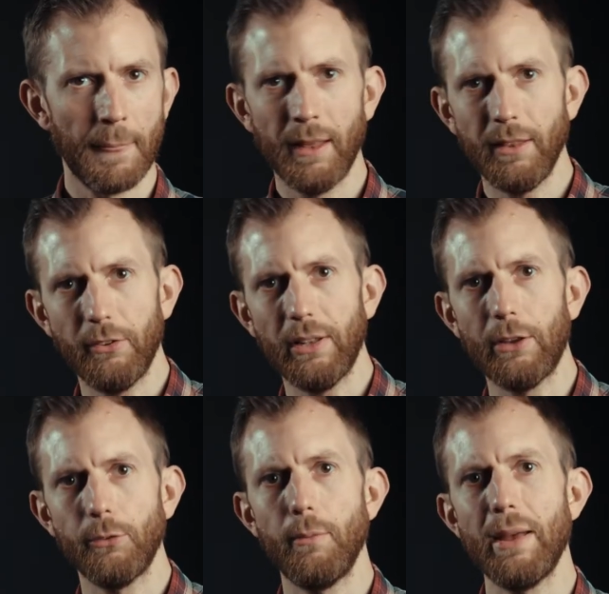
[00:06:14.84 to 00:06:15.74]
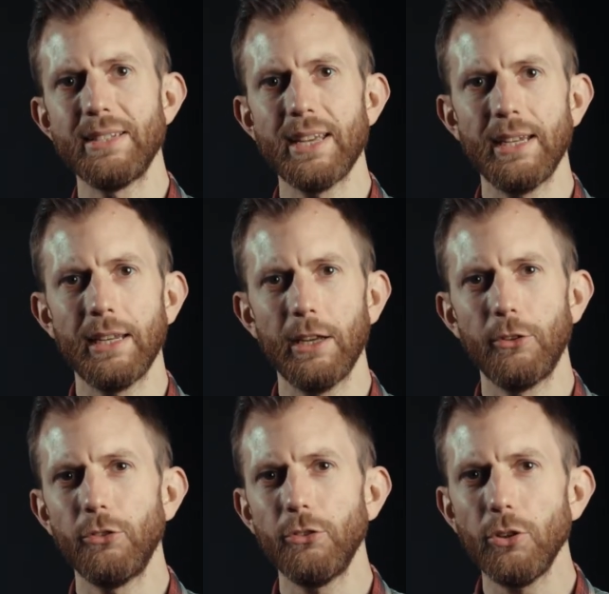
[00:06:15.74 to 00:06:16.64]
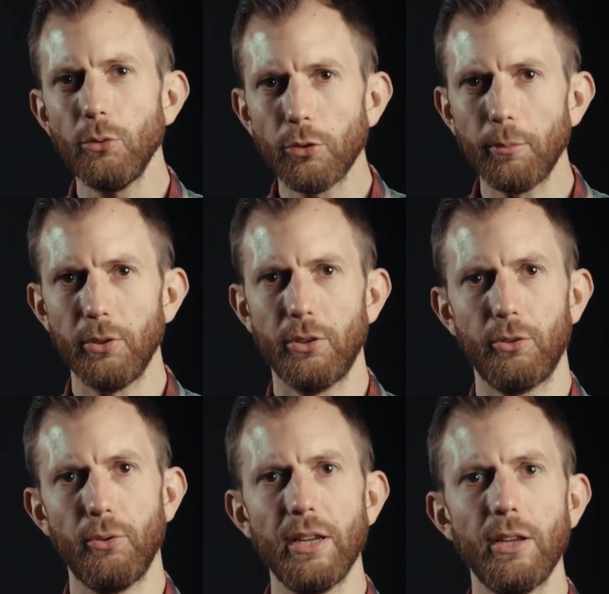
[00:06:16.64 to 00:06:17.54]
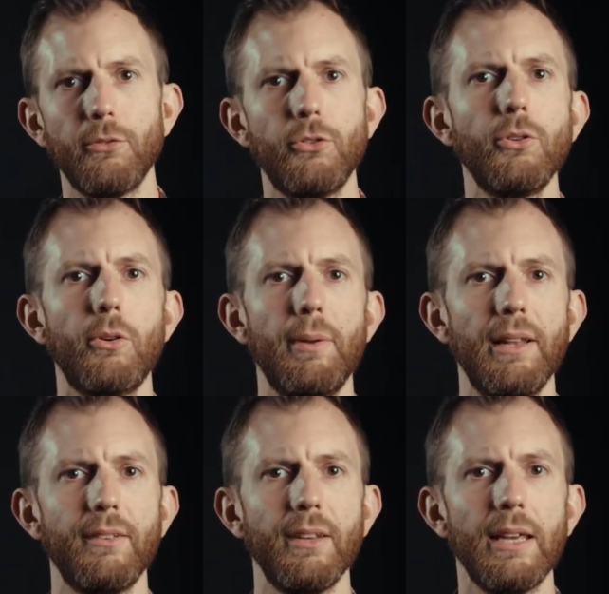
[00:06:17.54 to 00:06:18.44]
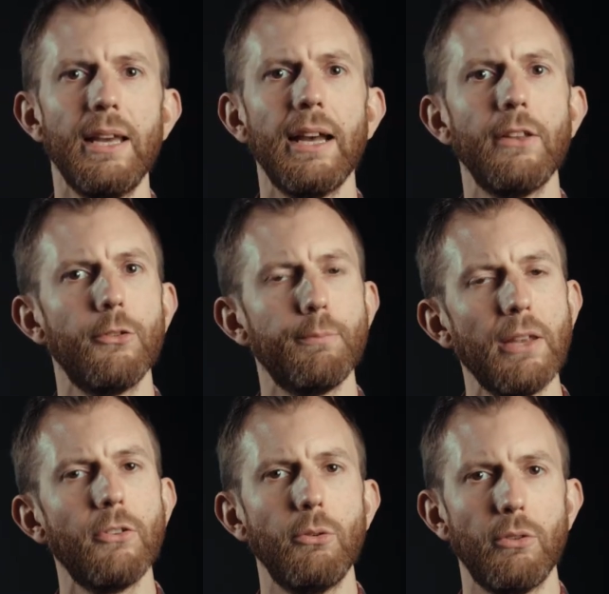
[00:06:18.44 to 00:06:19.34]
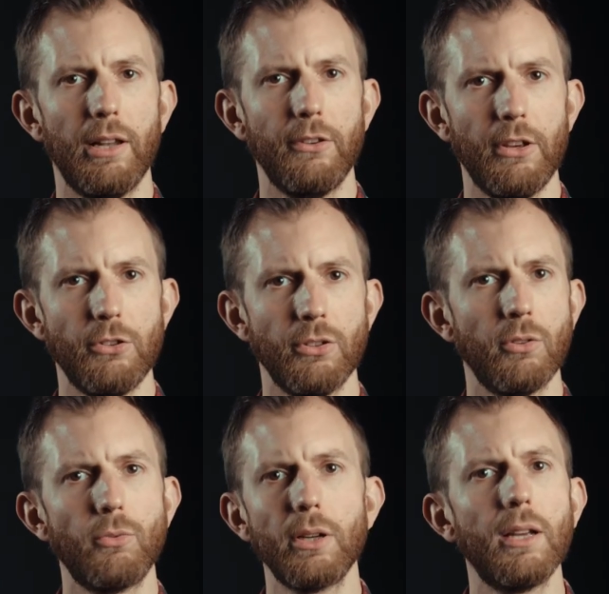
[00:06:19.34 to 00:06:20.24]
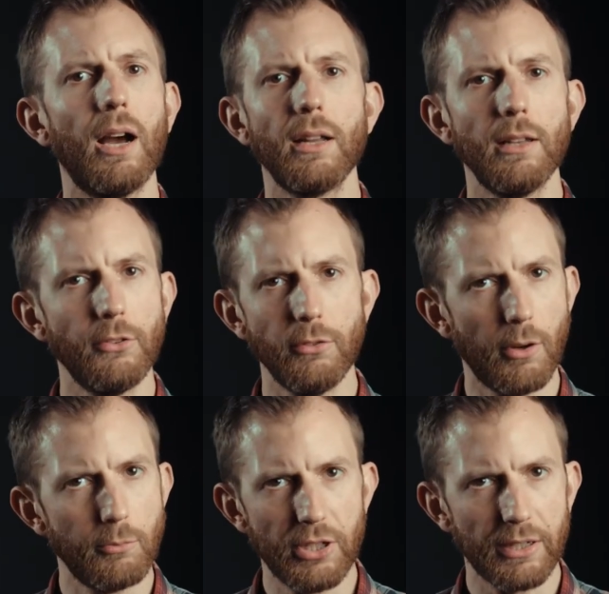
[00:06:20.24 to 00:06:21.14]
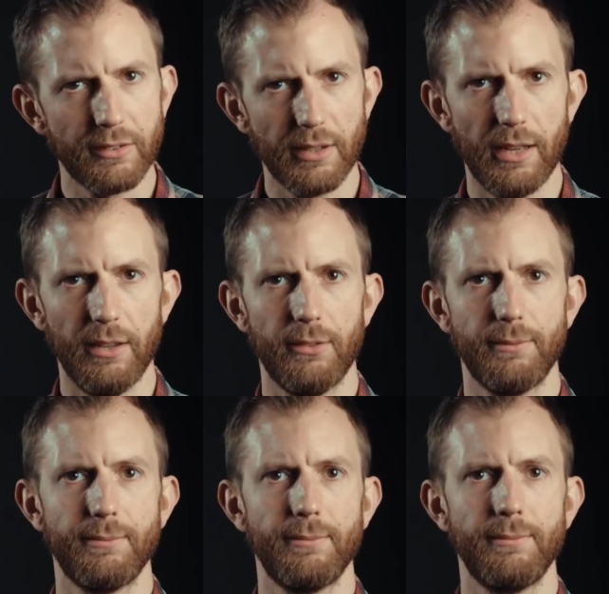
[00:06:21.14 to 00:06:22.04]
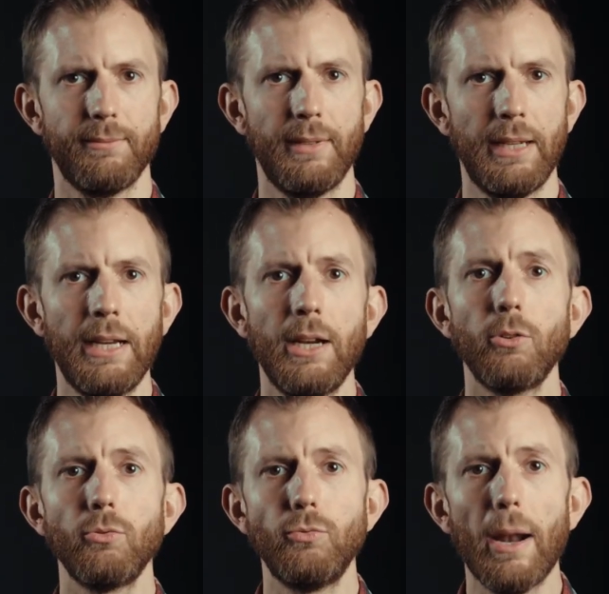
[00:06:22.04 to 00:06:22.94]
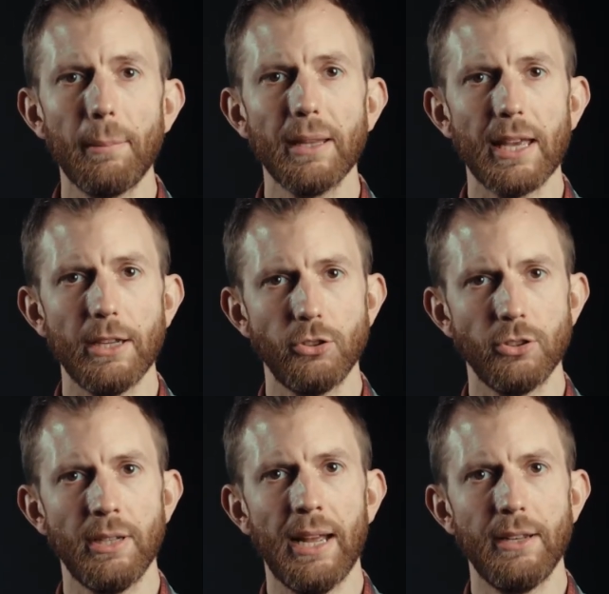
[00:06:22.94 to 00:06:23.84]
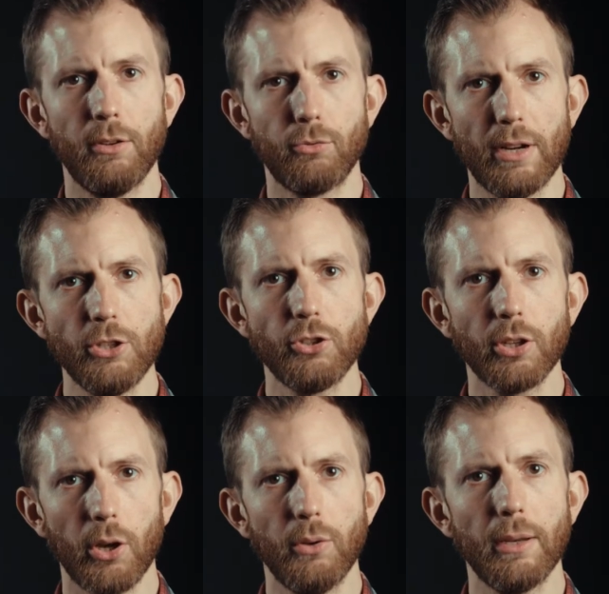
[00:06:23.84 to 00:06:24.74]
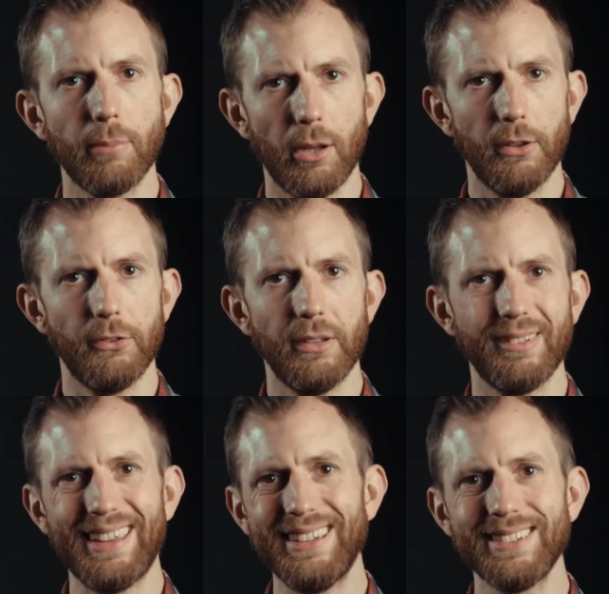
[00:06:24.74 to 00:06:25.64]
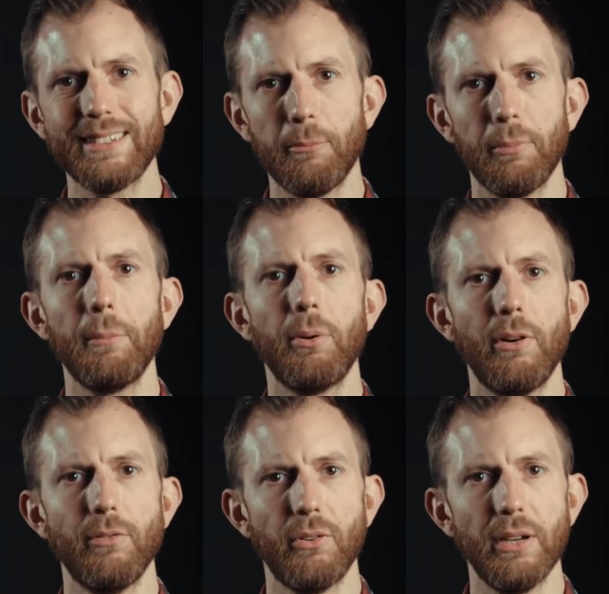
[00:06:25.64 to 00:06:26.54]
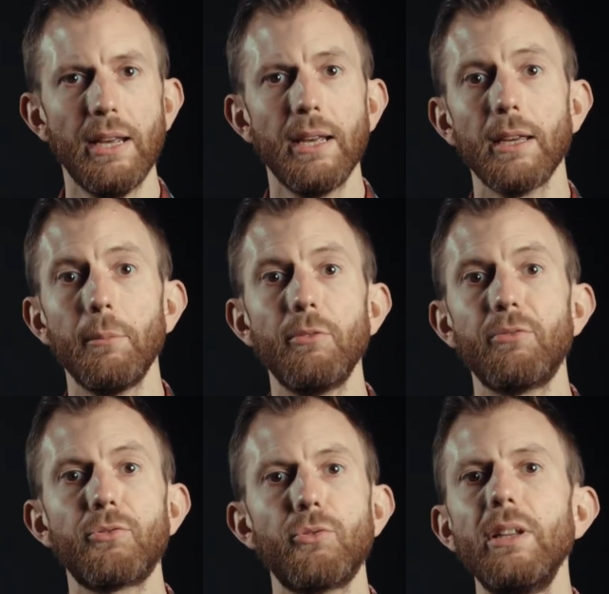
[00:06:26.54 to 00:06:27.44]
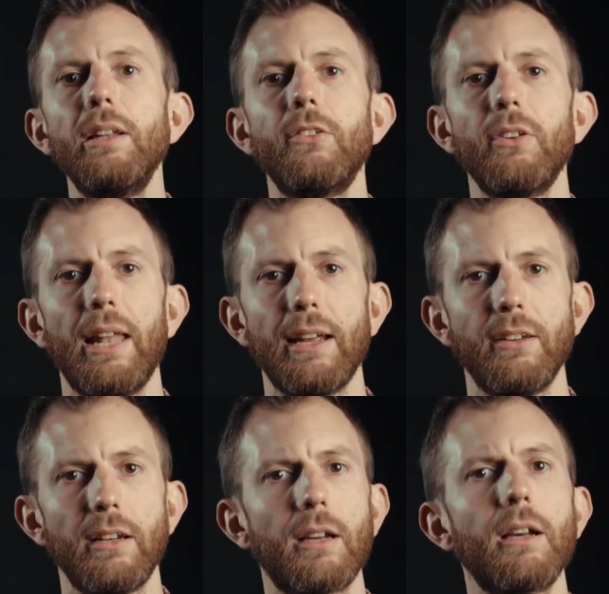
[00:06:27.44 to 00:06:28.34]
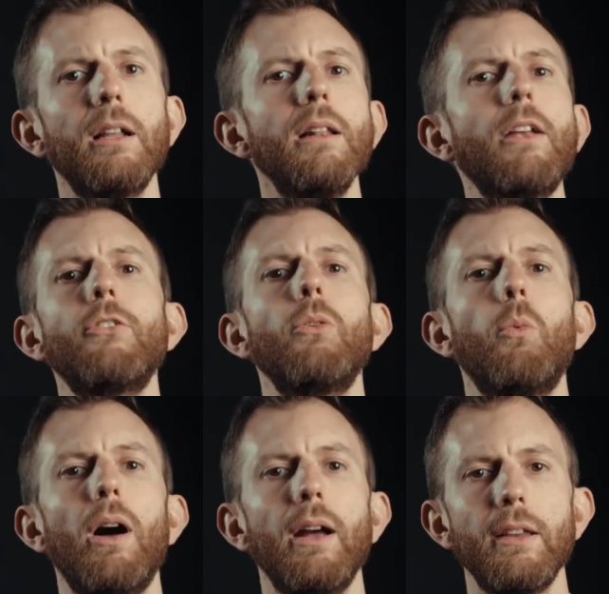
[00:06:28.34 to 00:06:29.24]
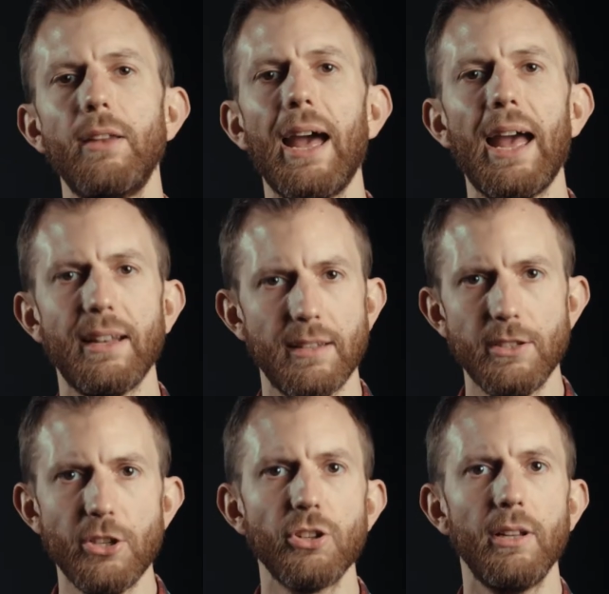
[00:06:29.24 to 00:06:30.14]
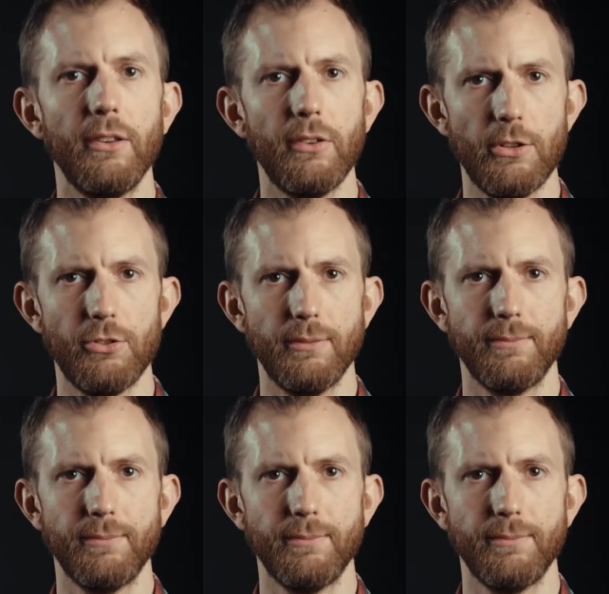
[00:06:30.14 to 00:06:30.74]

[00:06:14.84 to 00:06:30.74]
This allows for maintaining a suitable degree of durability and space utilization regardless of object size. Replication and erasure coding policies in SymplyPERIFERY can be freely selected cluster-wide at initialization,